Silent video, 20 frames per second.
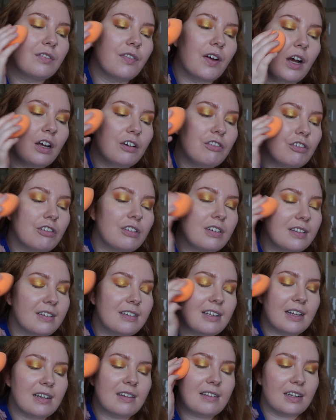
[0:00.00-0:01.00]
for
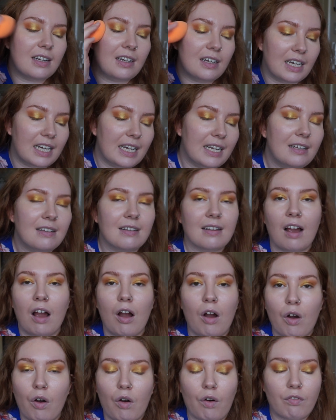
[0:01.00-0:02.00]
116 years,
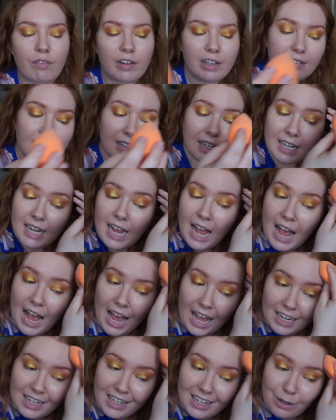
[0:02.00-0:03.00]
obviously,
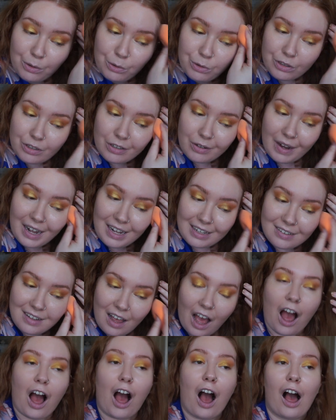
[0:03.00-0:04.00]
and he also has
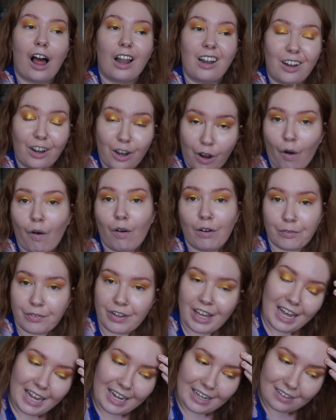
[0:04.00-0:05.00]
a lot of
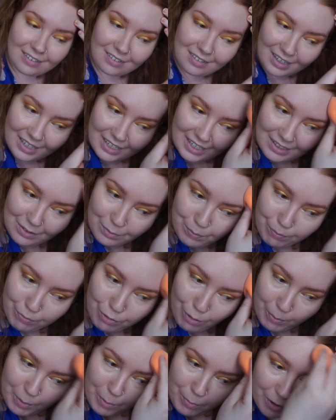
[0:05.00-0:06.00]
kids. Like, he's
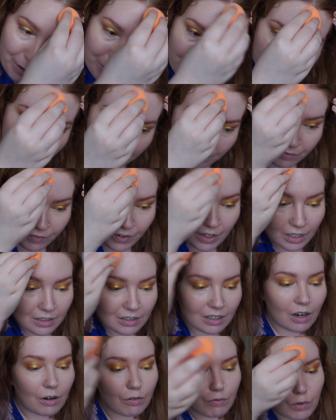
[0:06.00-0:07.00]
probably one of the most
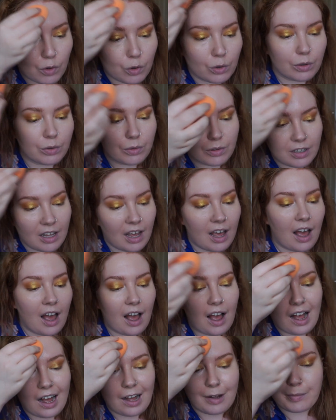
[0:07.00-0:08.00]
fertile royals
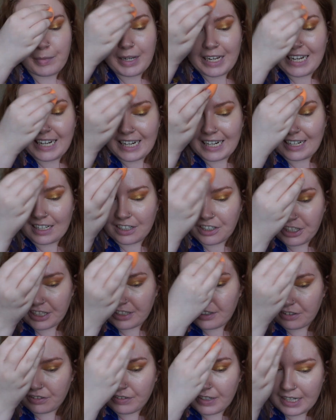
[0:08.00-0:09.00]
in English
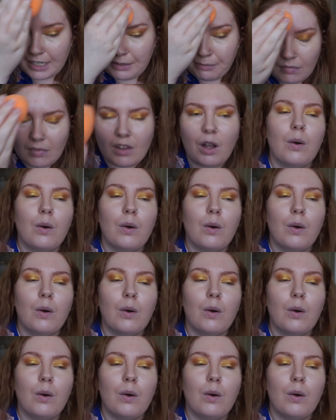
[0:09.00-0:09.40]
history.